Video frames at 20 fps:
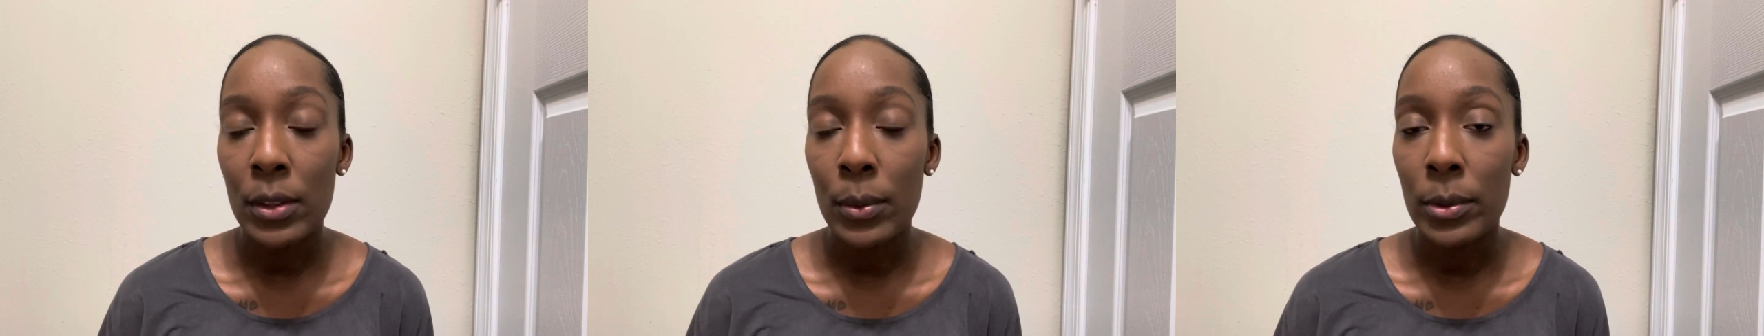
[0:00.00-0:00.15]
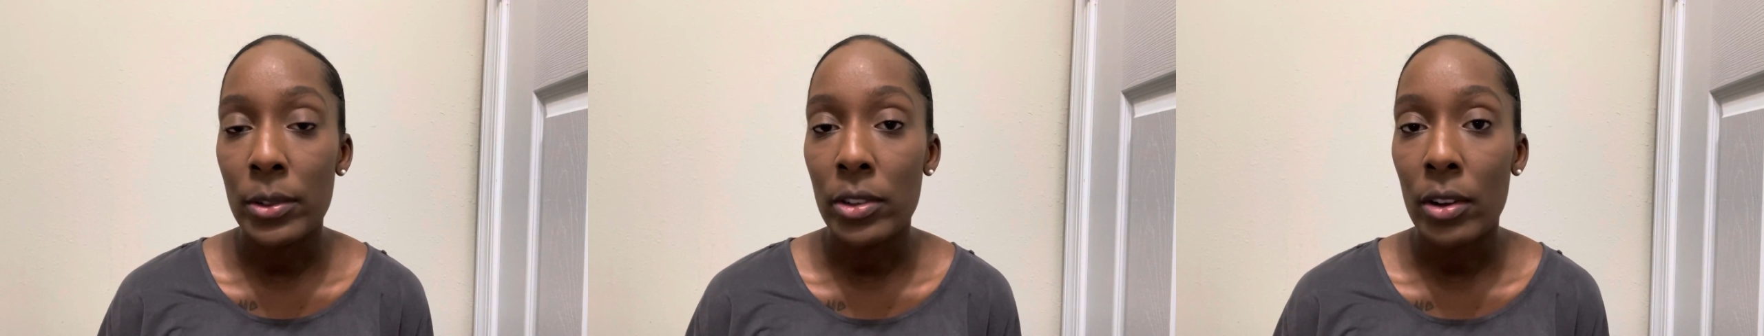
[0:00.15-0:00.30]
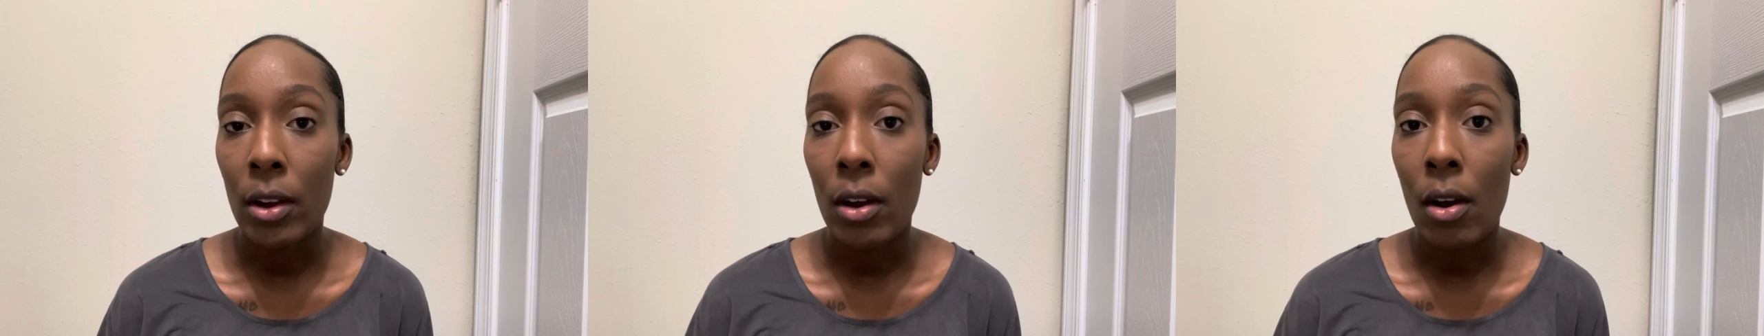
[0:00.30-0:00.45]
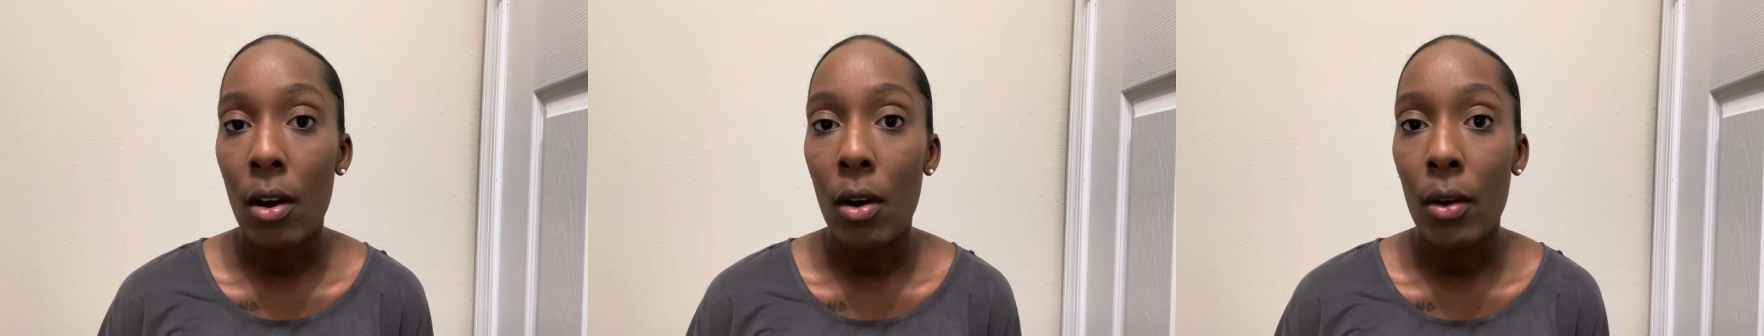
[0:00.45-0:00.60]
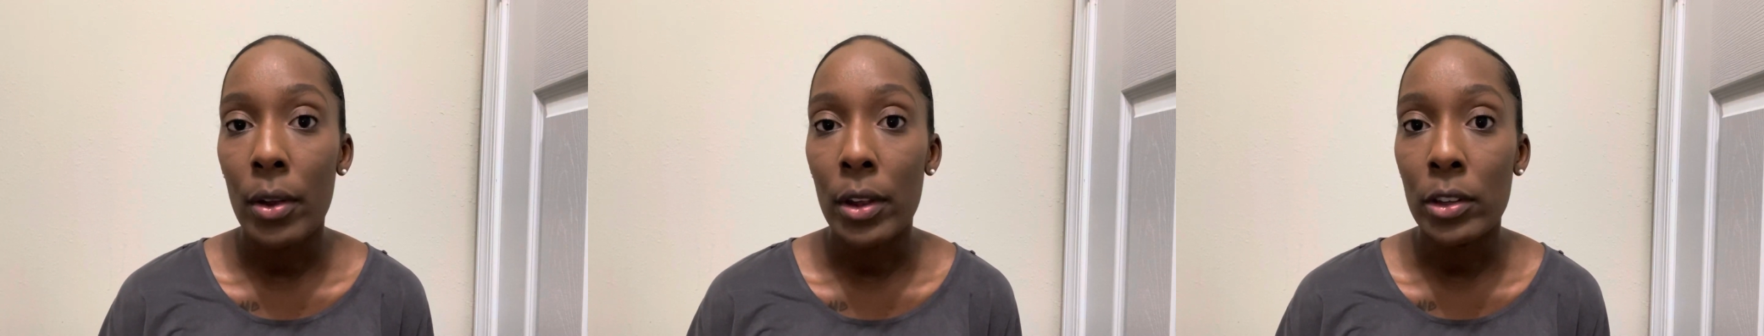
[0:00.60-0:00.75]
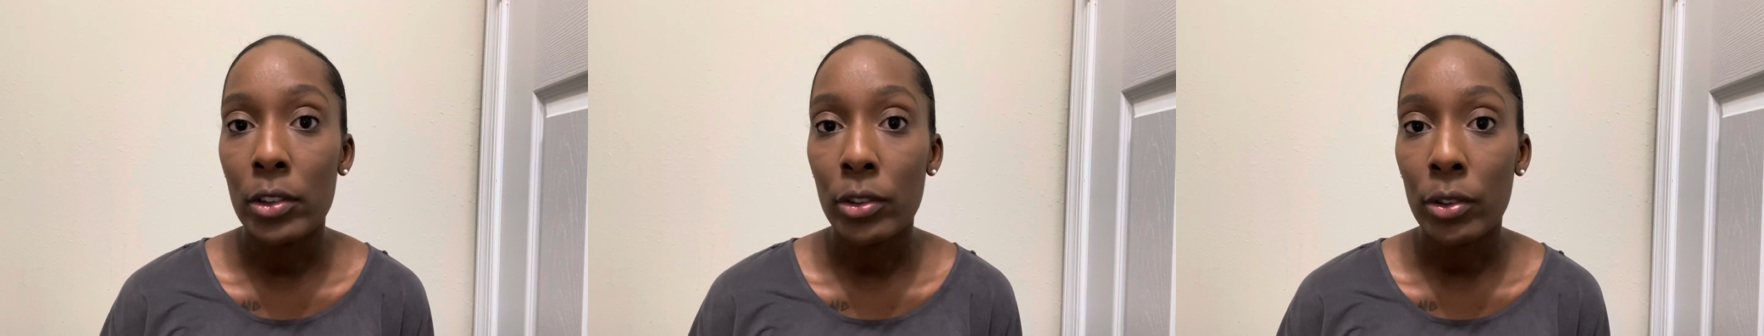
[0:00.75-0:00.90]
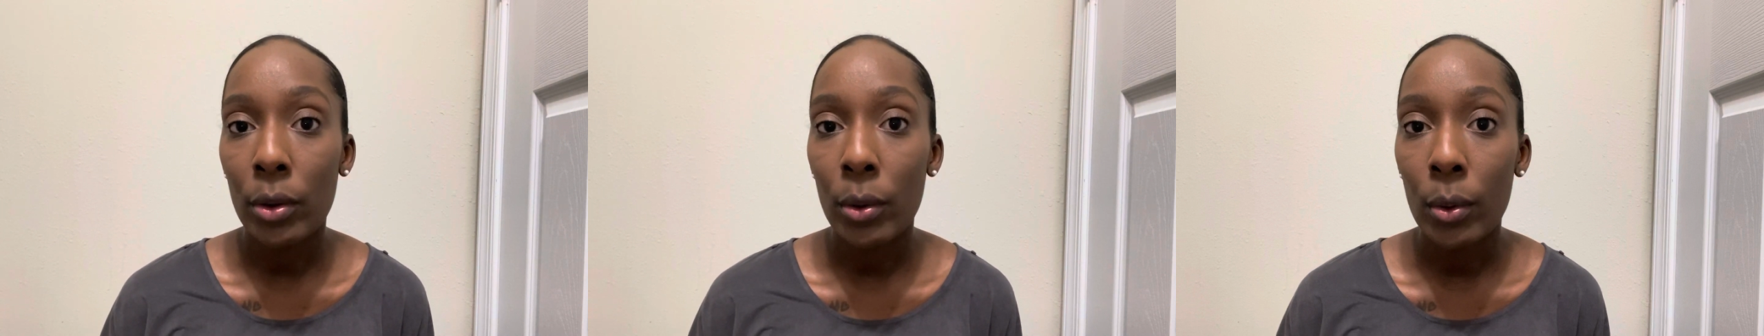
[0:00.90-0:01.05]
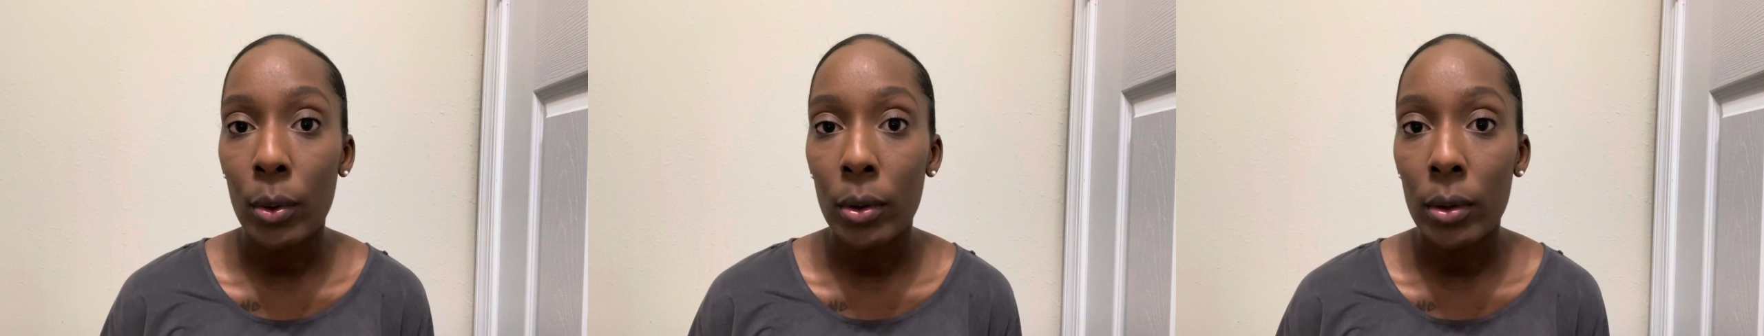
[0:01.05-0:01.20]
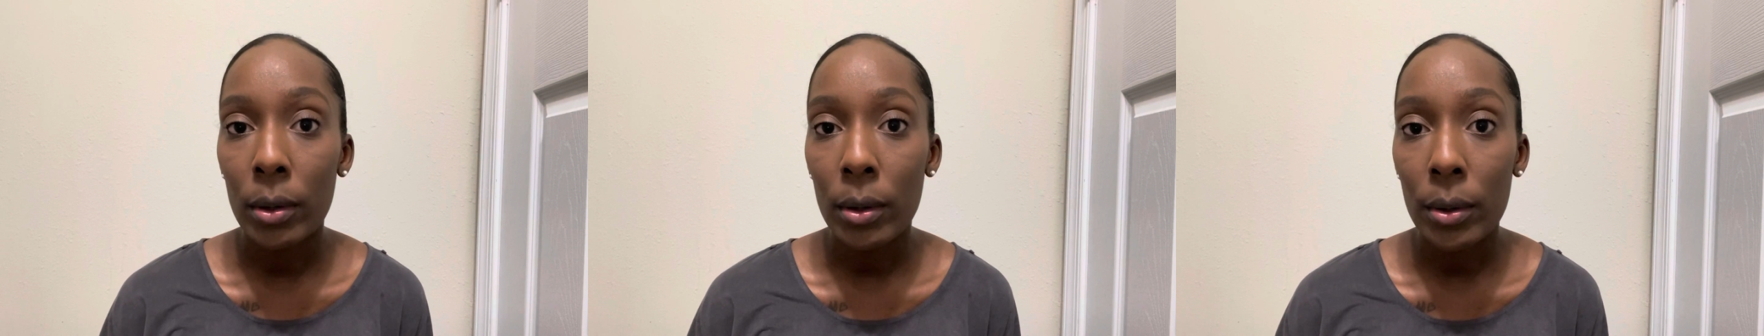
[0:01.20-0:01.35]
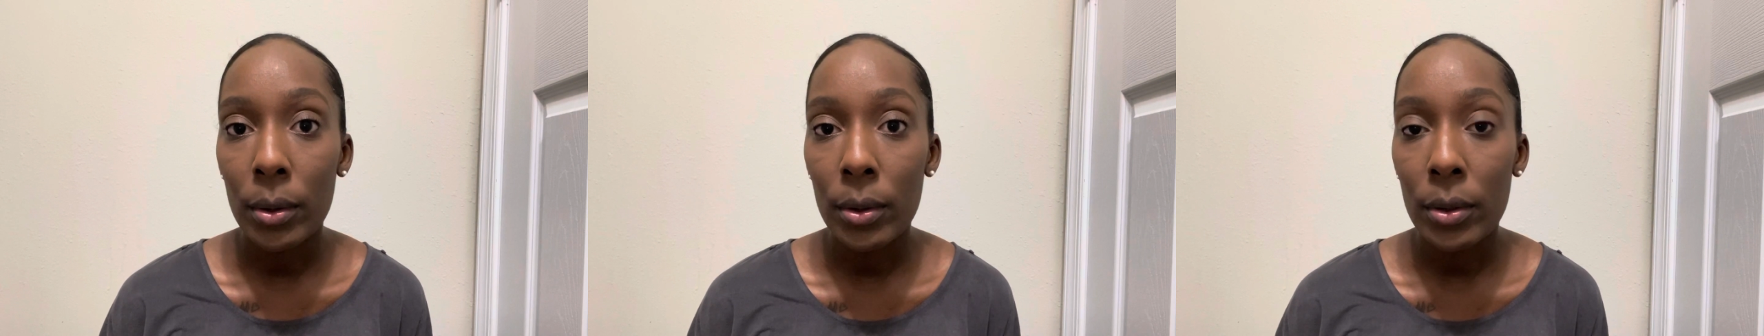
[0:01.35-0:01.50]
which are called
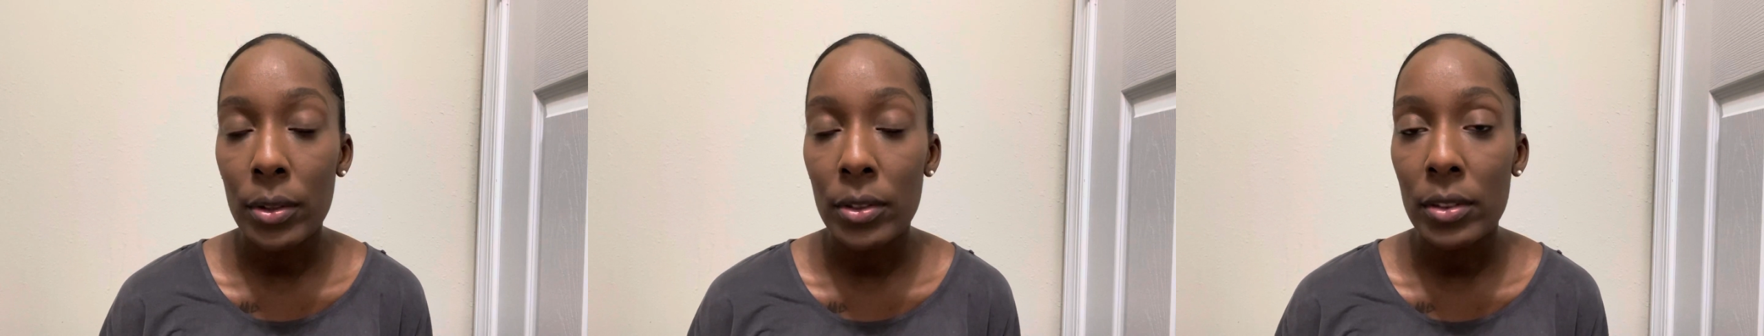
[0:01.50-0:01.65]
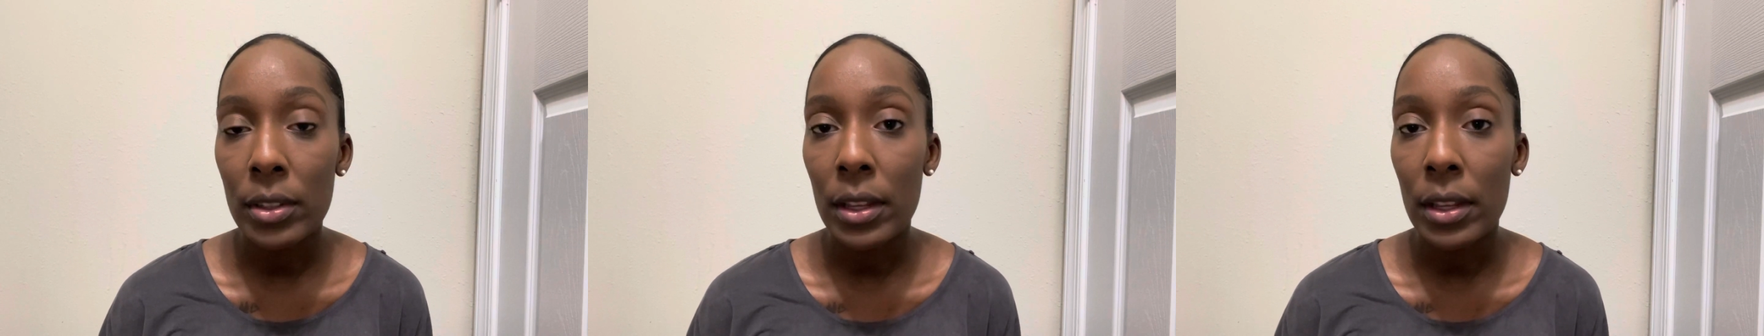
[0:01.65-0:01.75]
intraorals,